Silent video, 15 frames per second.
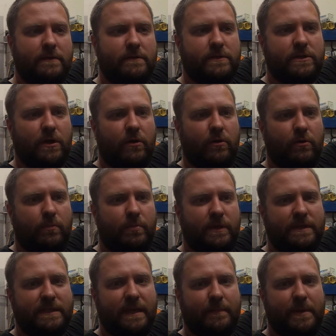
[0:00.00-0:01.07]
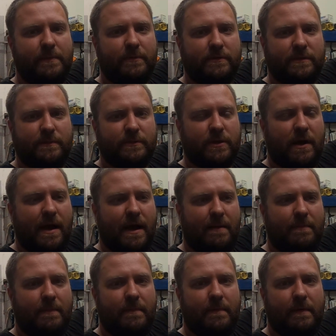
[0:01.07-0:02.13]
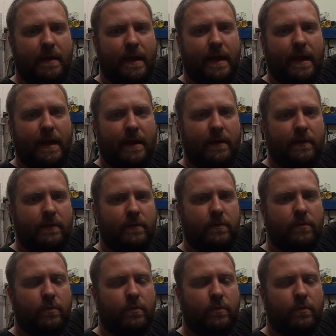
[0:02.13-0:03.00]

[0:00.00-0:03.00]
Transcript: so please get people to subscribe and